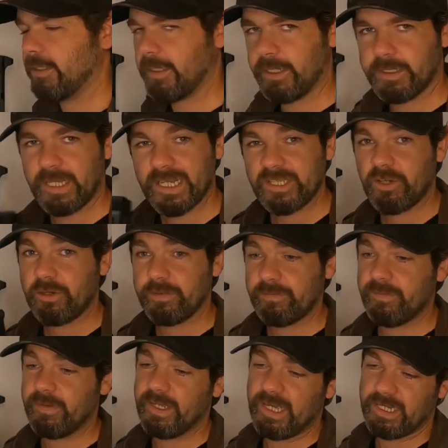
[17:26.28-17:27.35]
And that tight
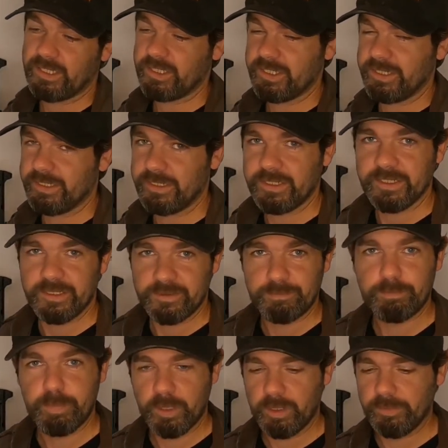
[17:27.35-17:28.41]
fit actually is
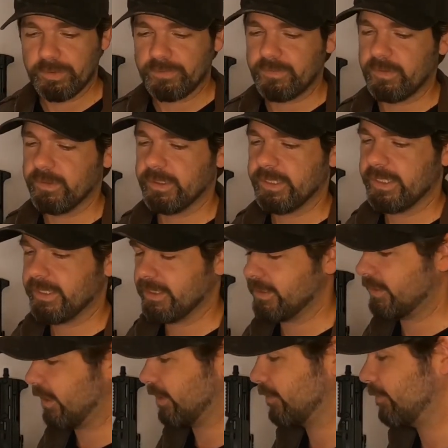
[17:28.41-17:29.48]
purposeful. It
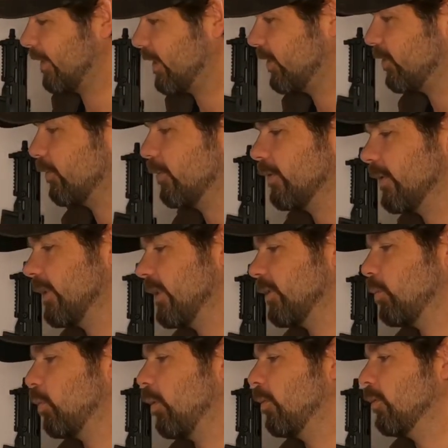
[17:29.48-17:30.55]
does make sure that this
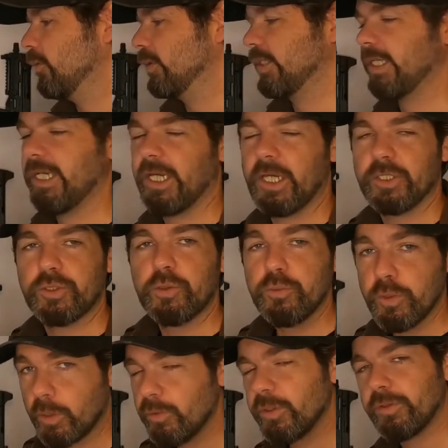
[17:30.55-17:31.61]
wobbles to
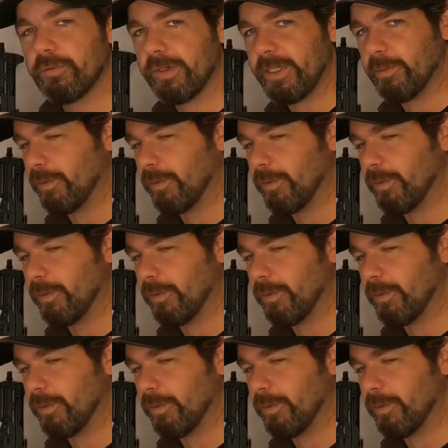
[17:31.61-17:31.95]
no degree